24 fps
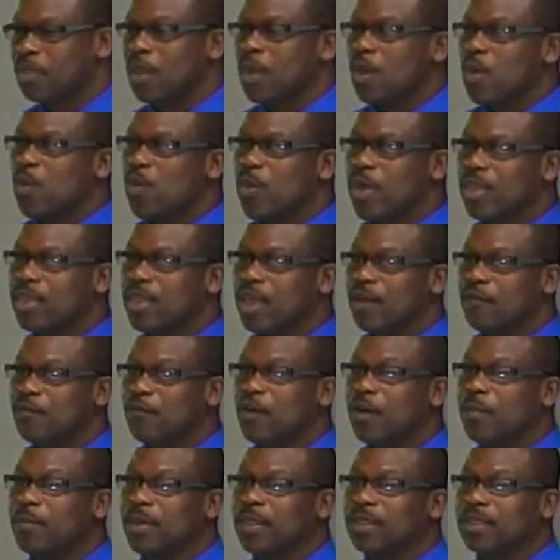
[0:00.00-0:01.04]
We
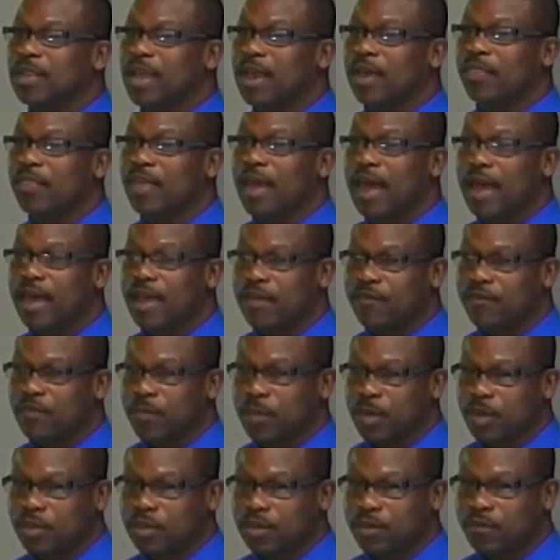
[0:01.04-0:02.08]
therefore must get that
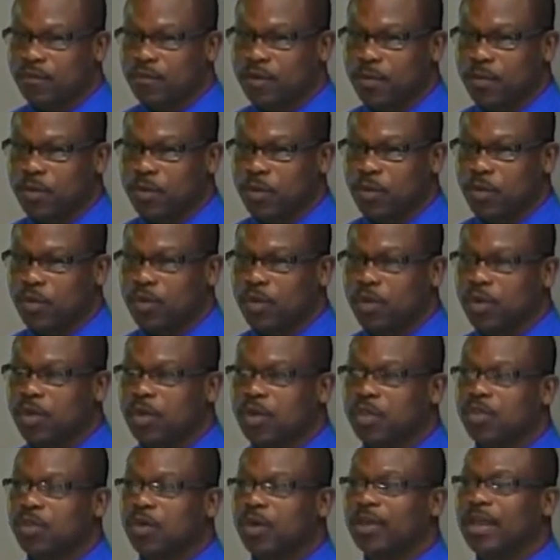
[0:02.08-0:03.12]
information from you
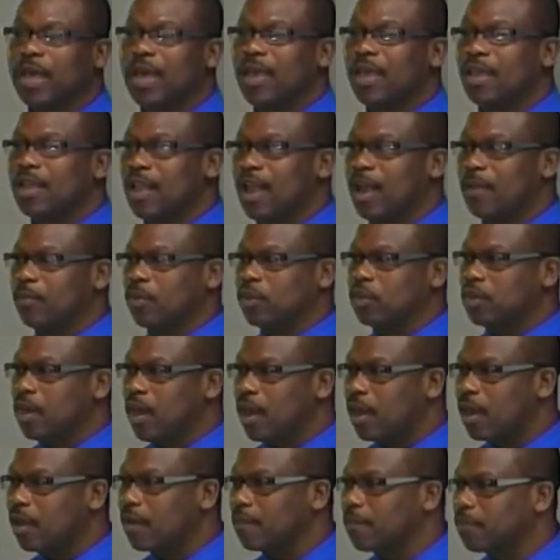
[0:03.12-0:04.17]
so that it can be
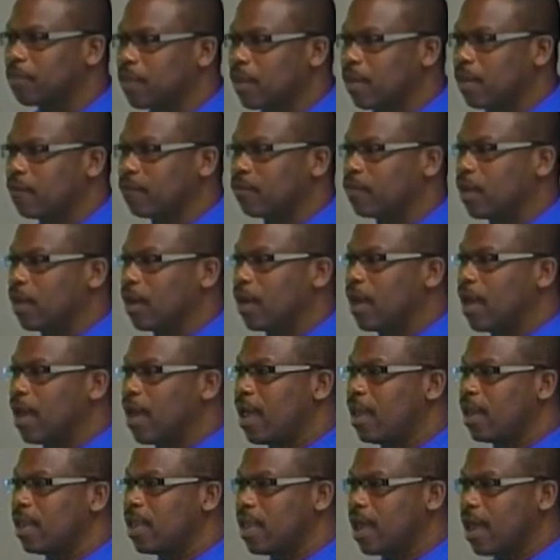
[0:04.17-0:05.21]
checked. If there are
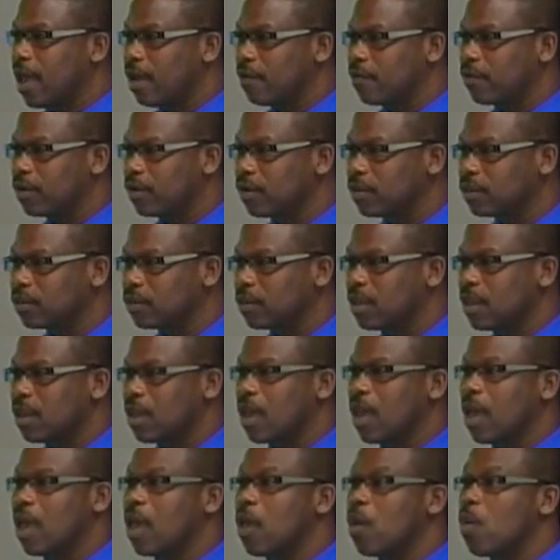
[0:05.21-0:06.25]
any errors,
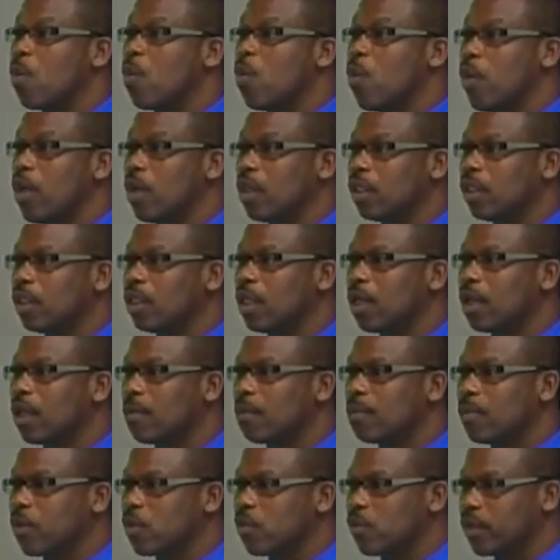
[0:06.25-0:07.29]
it will
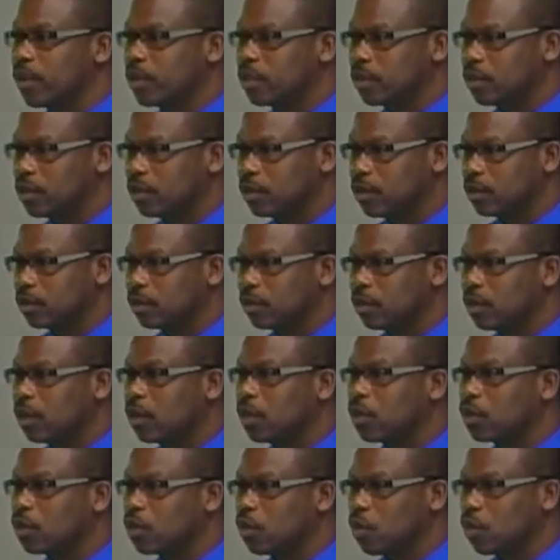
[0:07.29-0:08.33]
be returned
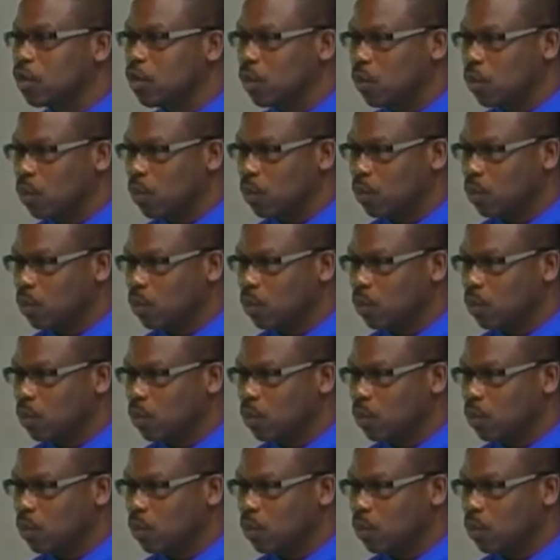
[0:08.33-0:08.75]
to you.